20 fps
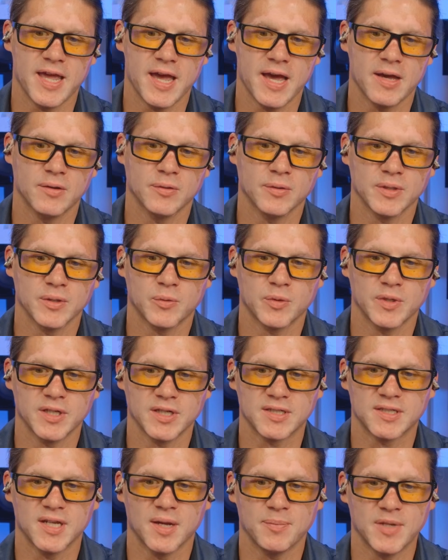hey, I only want
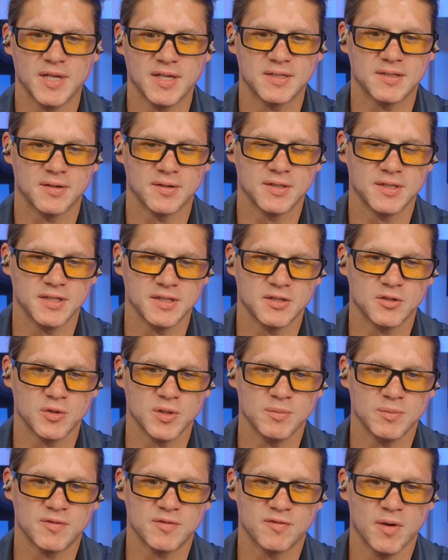to accept SRT
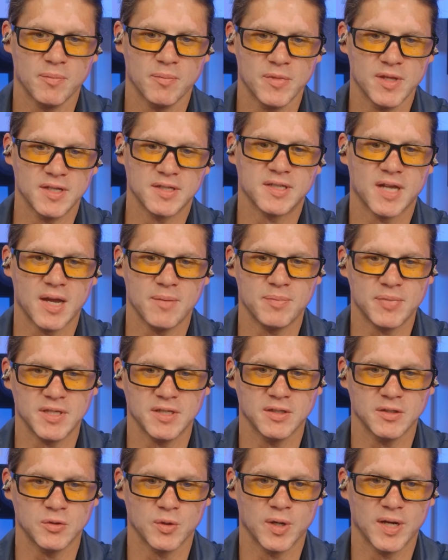streams from this IP
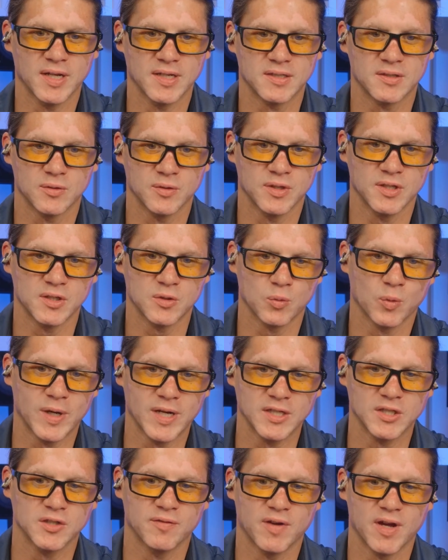address or this
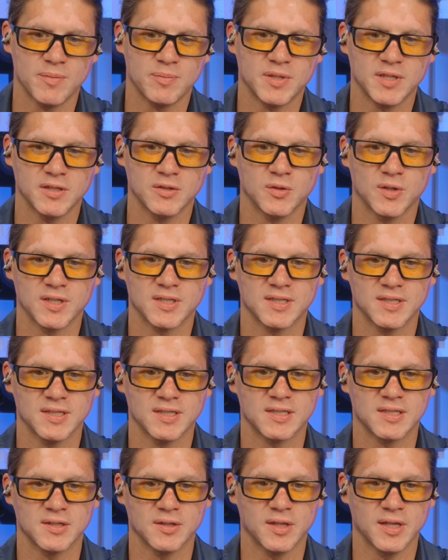range of IP
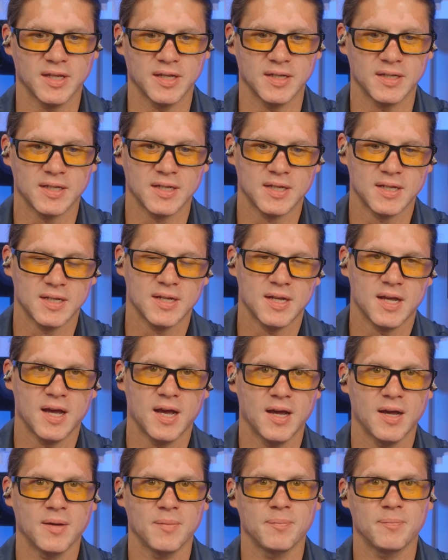addresses, so that
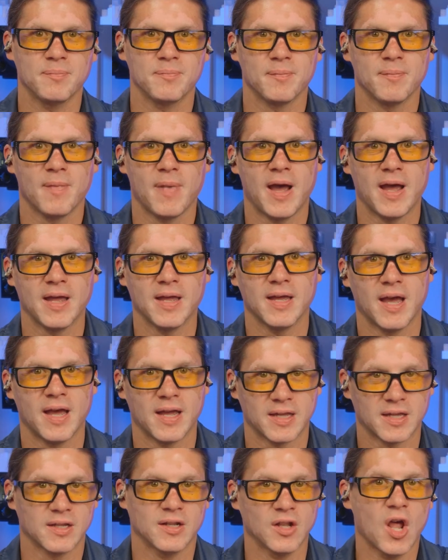
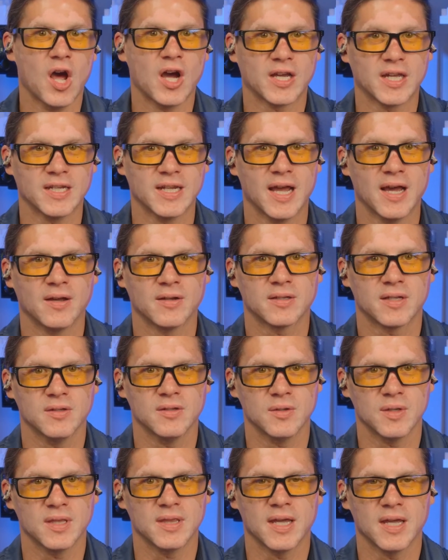I could lock it down.
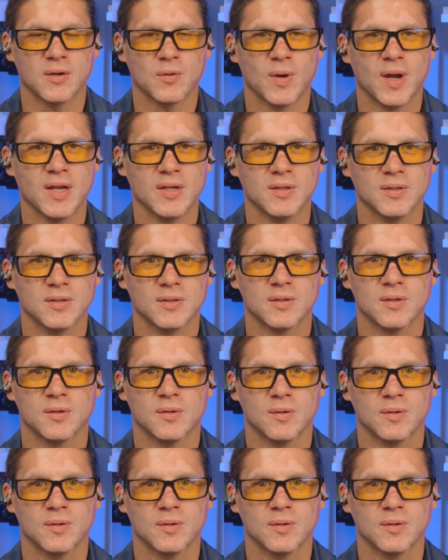Can you get that granular?